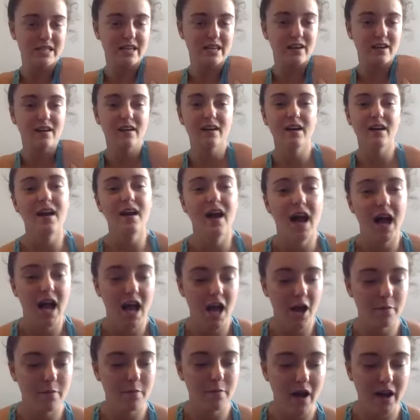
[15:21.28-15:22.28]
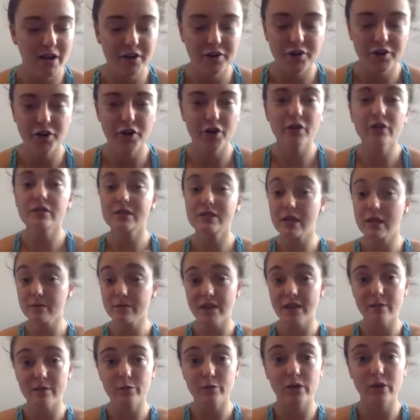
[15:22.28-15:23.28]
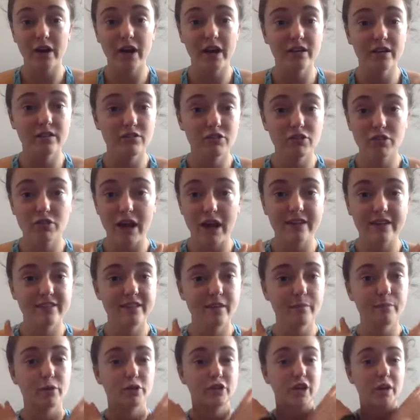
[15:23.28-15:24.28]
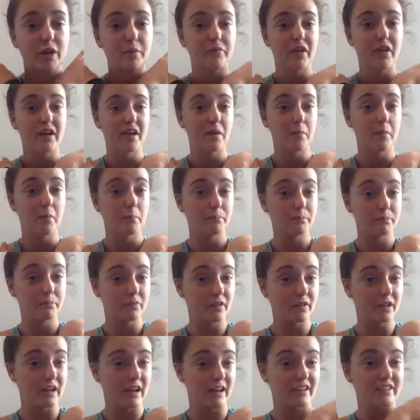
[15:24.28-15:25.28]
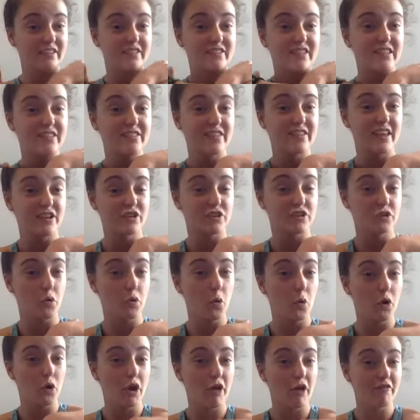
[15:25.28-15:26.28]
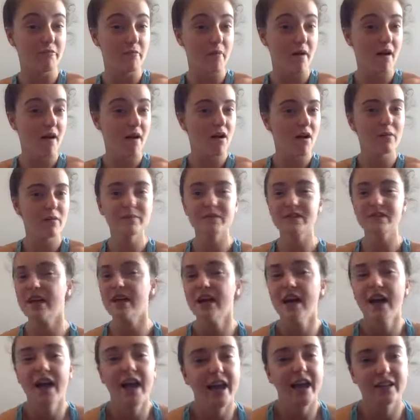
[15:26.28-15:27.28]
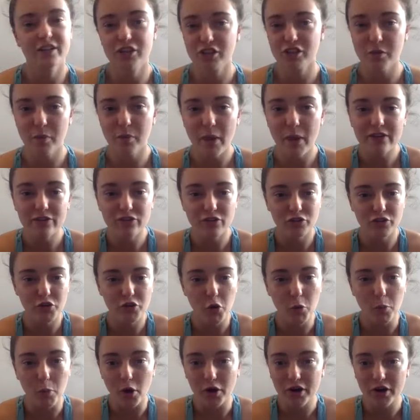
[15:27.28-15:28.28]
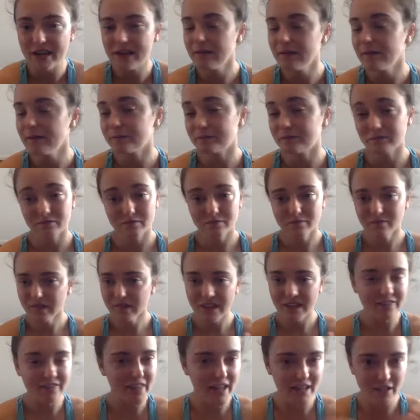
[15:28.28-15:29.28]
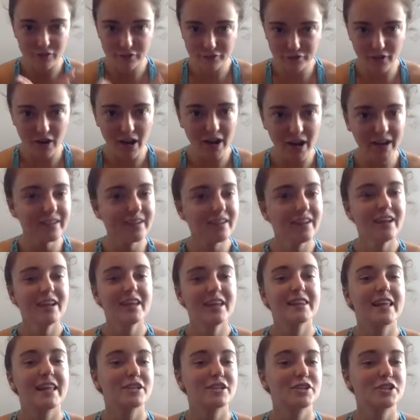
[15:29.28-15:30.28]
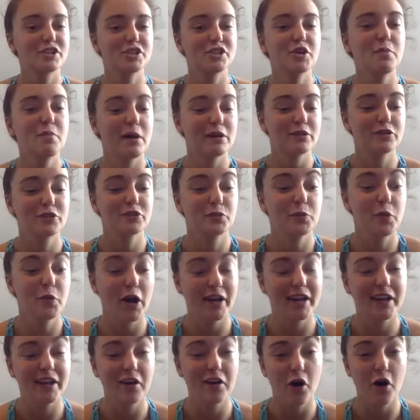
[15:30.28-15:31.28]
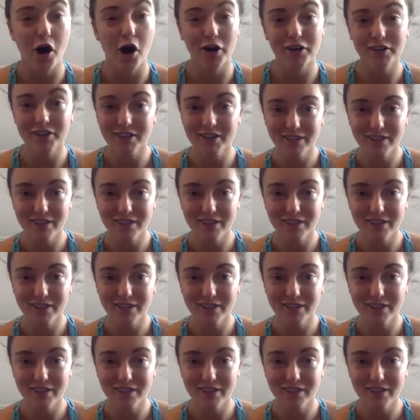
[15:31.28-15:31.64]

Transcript: here. Um, I don't know. Sometimes when I do handstand push-ups, I get like a sensation all over my arms. It just depends on your body. That's fine. That's just your muscles working hard.